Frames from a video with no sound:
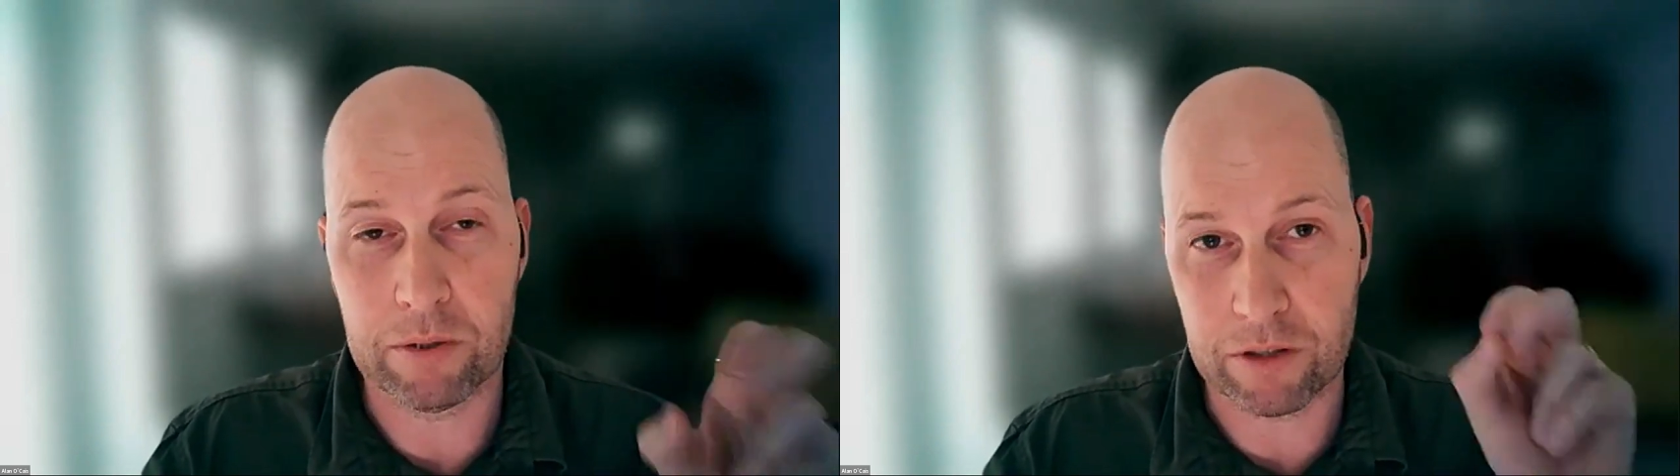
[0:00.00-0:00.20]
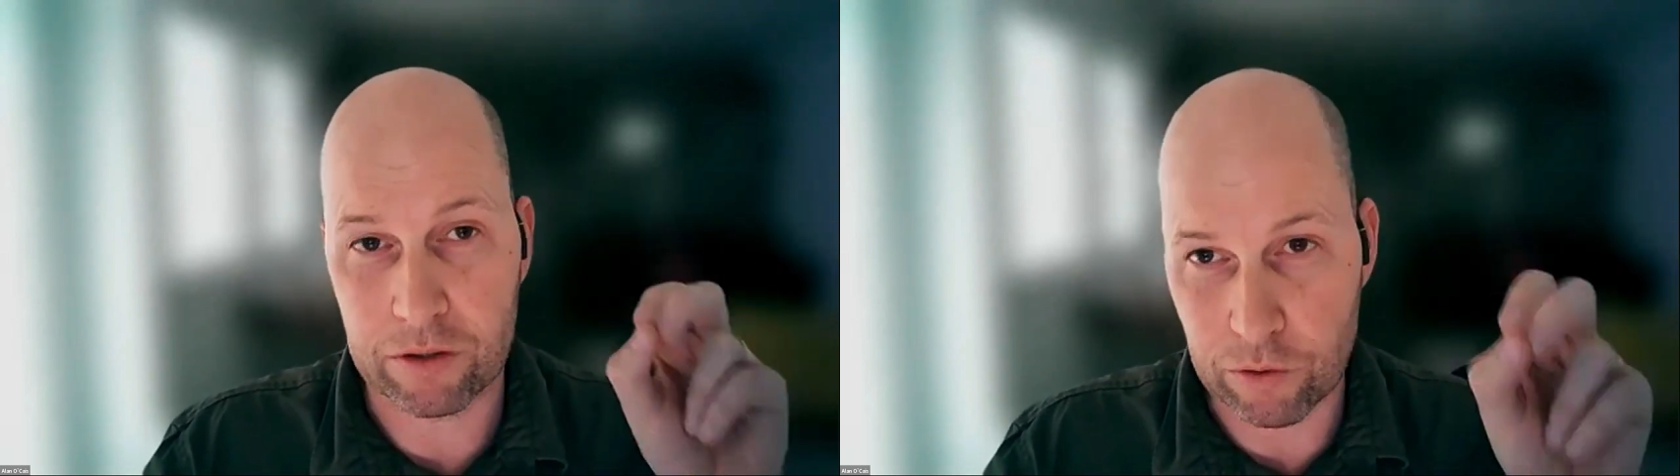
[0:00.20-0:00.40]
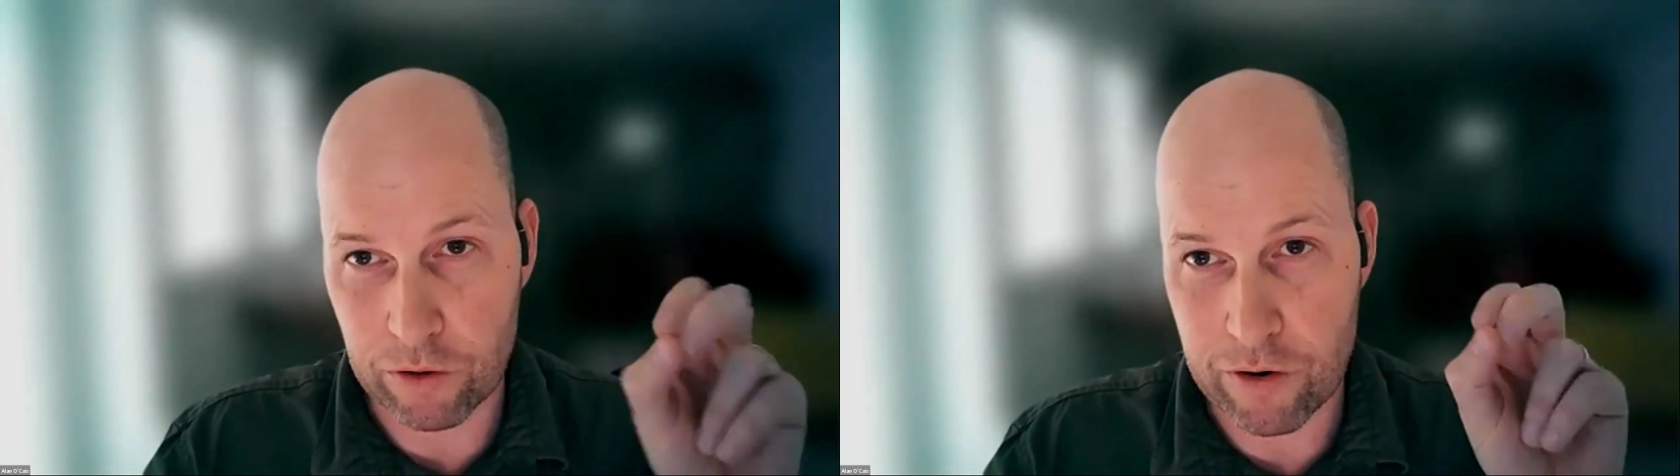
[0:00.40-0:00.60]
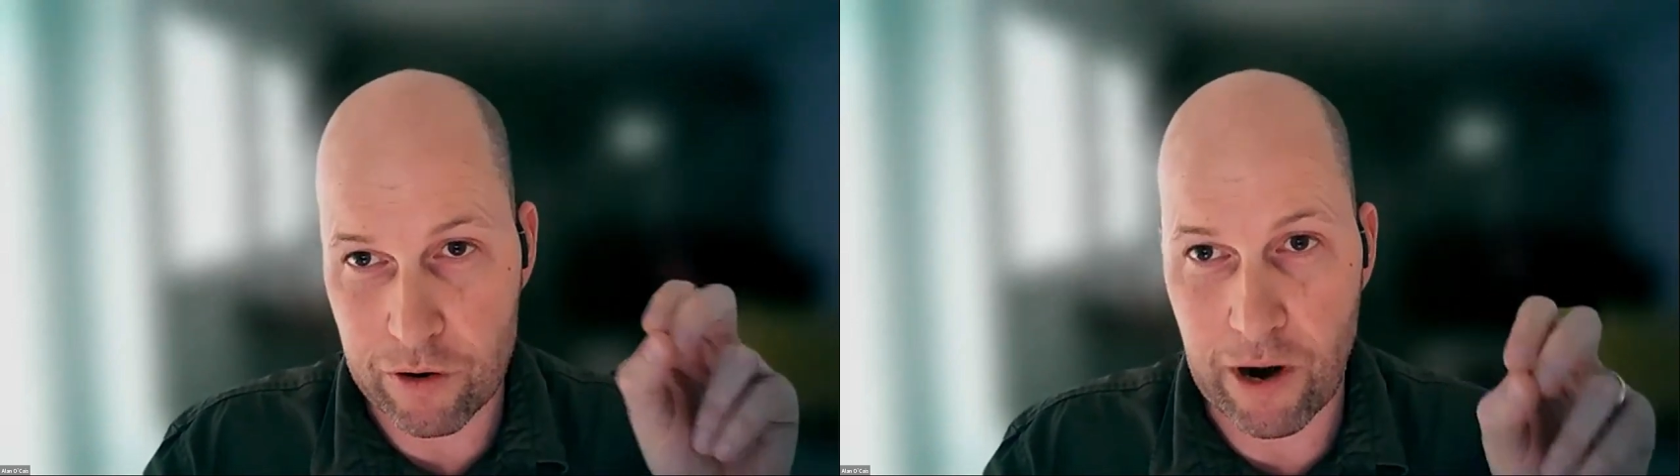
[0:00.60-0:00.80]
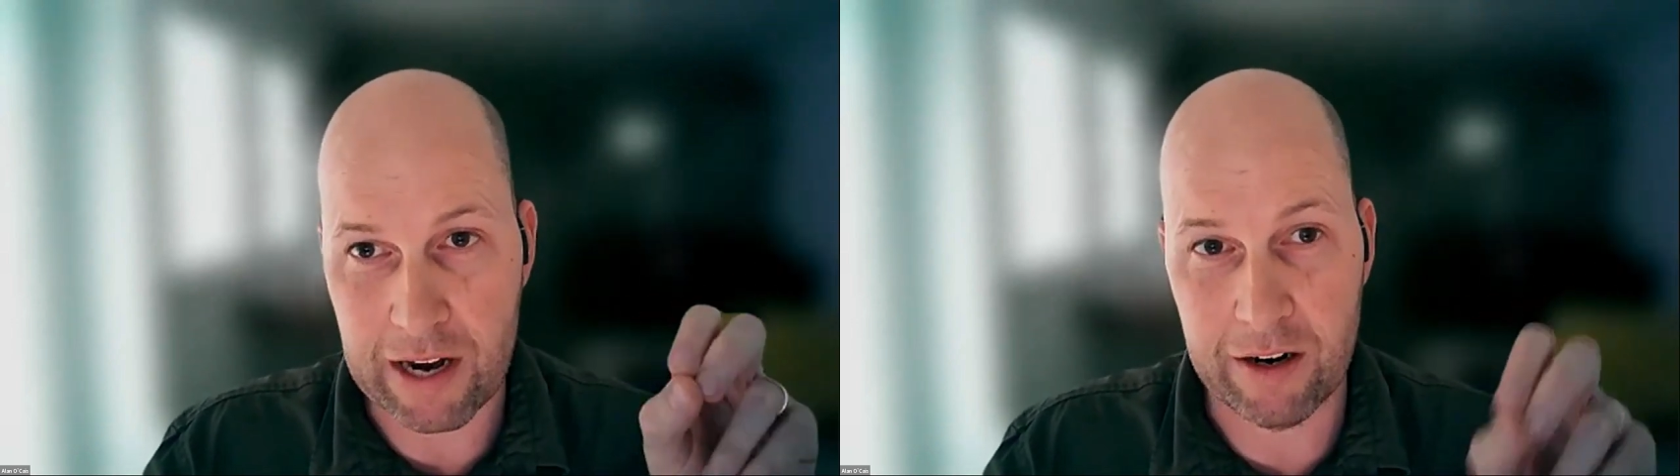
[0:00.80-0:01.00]
but the sooner
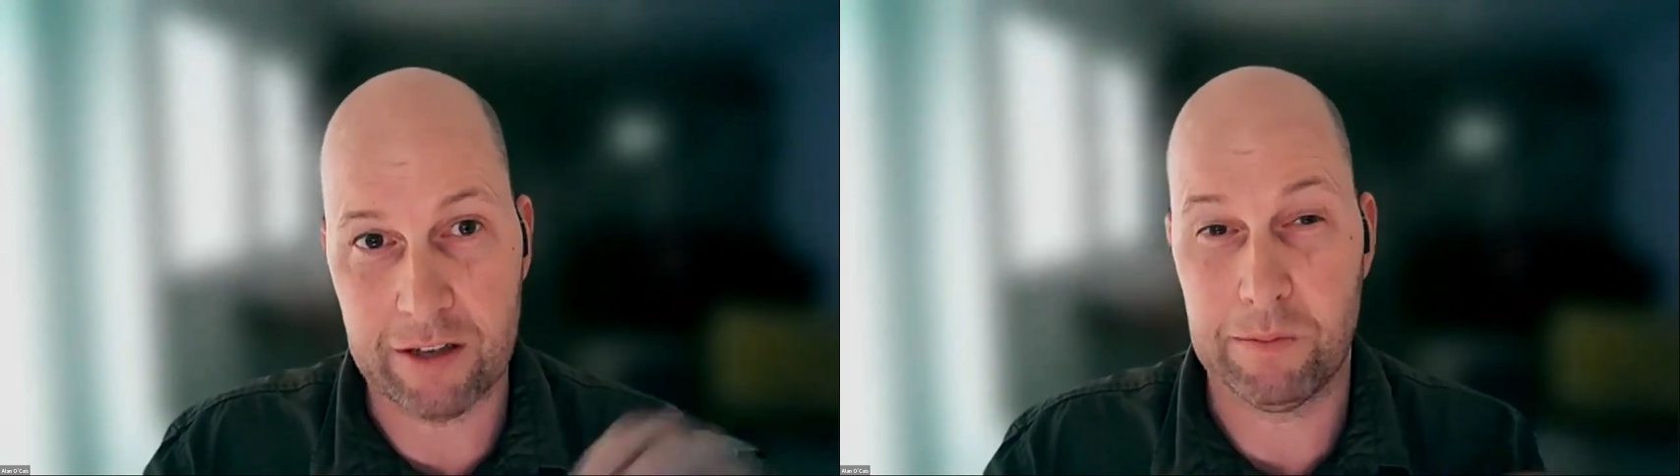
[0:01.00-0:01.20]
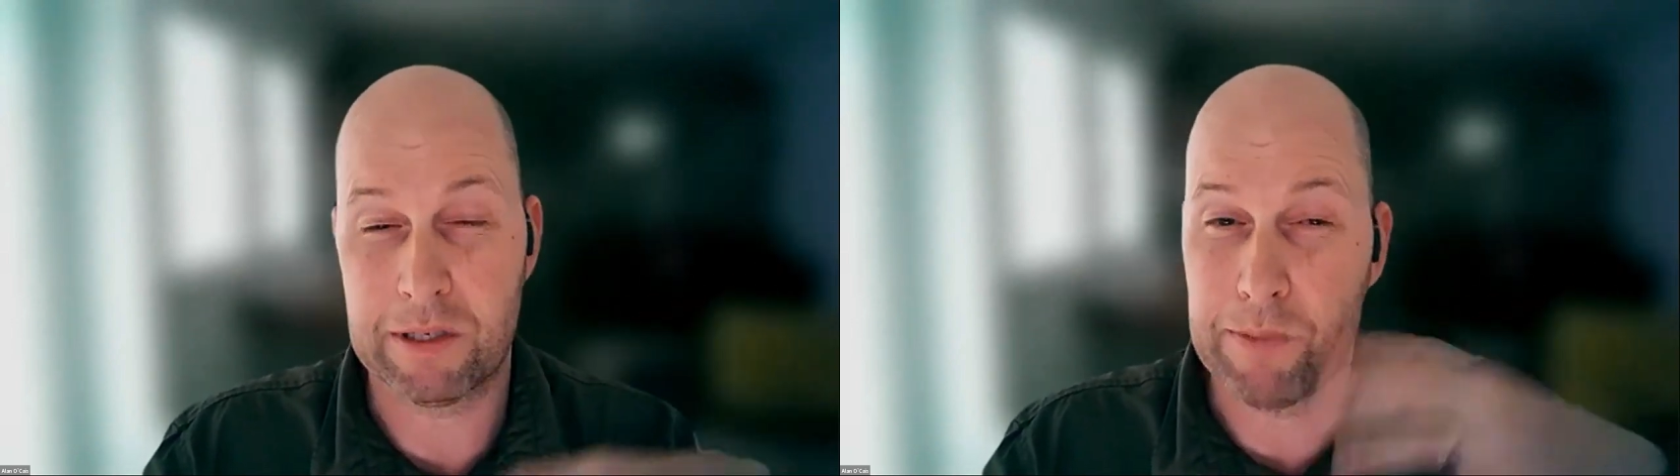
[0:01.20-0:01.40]
you recognize them,